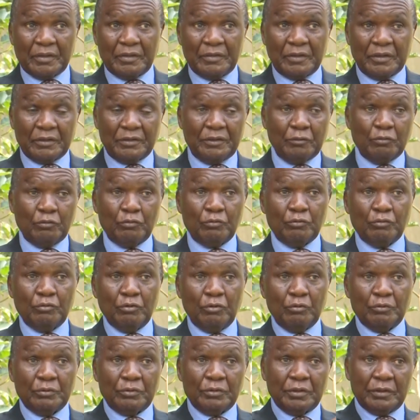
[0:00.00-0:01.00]
that they would
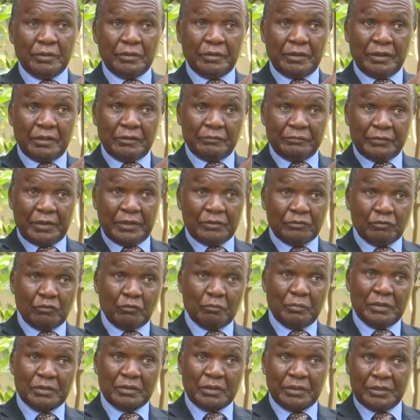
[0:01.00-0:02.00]
go with the advice
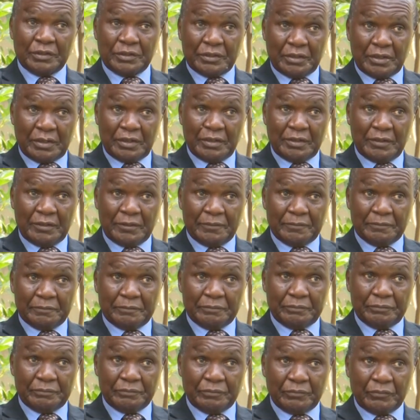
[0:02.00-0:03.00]
of Bataringaya
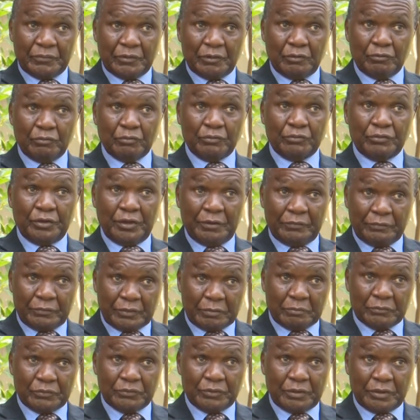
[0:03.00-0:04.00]
to save
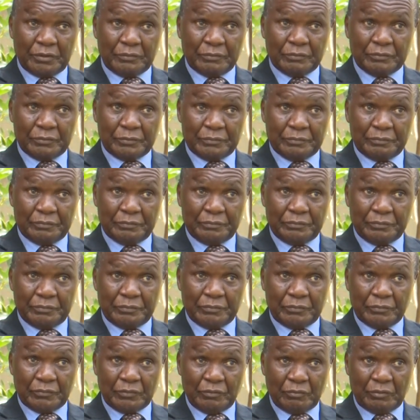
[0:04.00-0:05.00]
themselves,
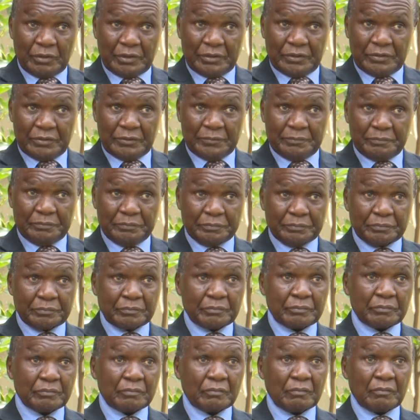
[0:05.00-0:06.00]
all right?
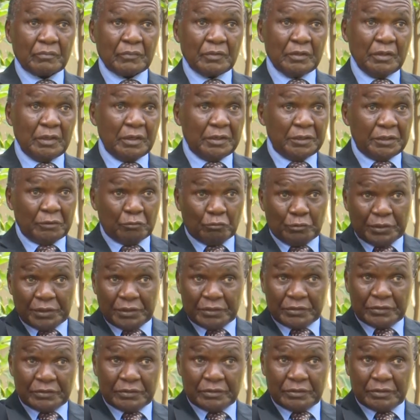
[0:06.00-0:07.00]
And they
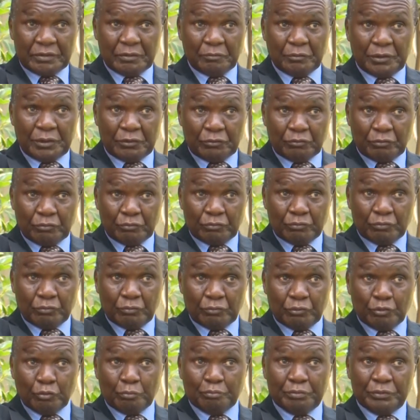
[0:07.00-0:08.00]
went to
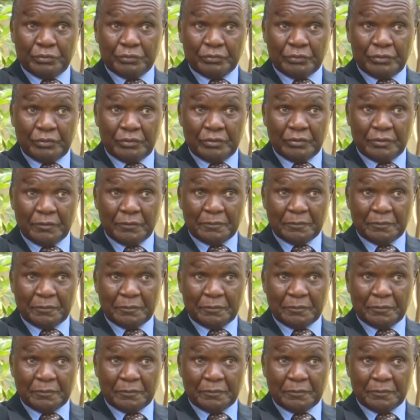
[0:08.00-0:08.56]
UPC.